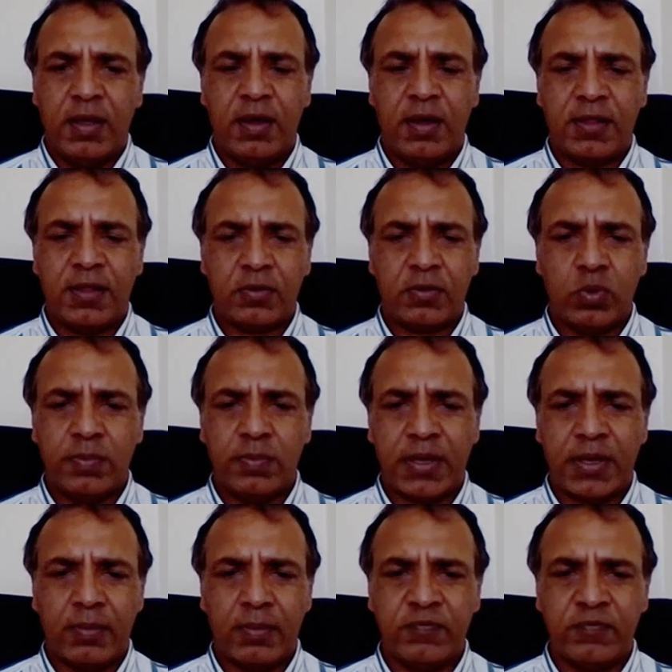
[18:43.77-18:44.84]
that will
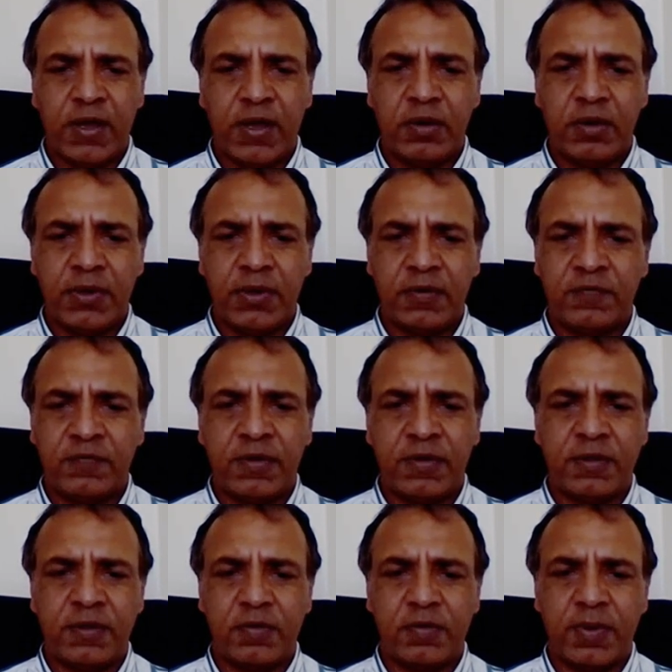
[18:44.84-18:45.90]
become available in the
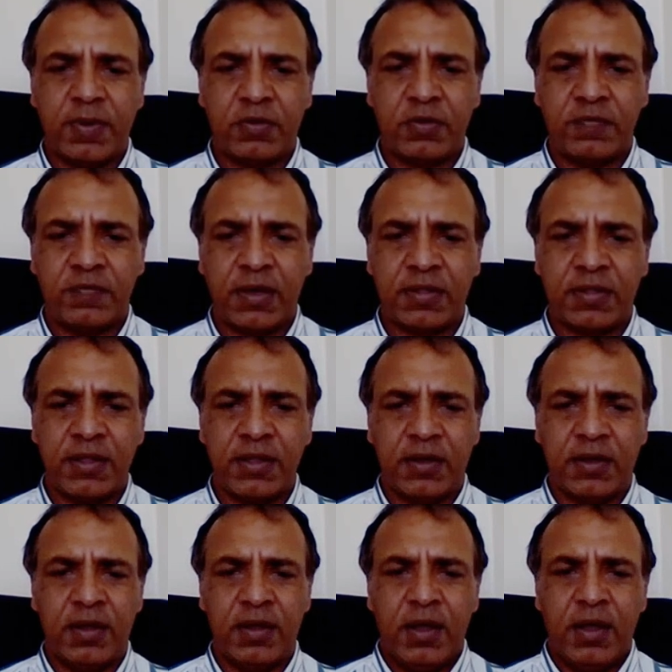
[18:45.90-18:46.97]
first 6 months of next
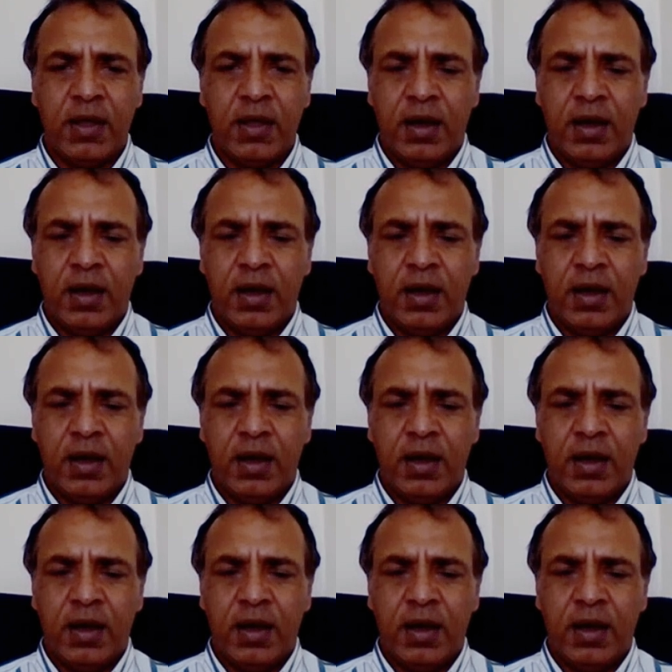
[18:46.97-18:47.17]
year.